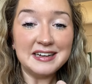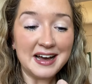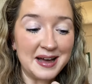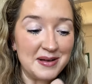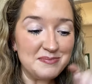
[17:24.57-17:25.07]

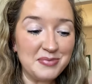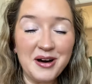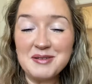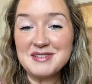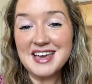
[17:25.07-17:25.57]
But
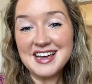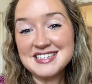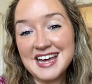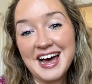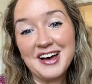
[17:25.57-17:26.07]
I'm yet
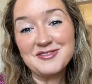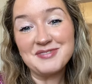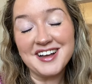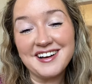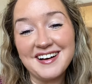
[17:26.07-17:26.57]
to have
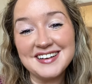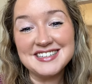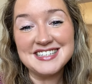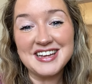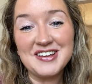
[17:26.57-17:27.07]
my
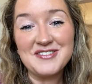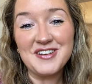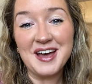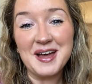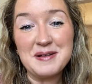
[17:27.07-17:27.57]
kind
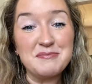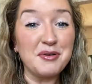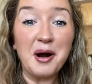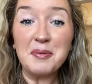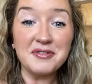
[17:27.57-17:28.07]
of
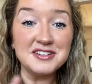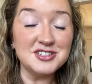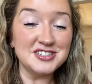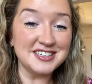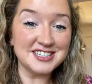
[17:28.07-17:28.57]
proper
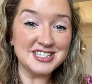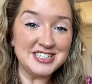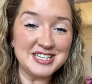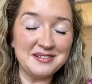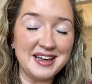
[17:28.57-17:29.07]
introduction
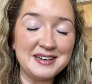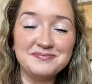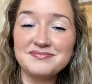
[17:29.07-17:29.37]
to it.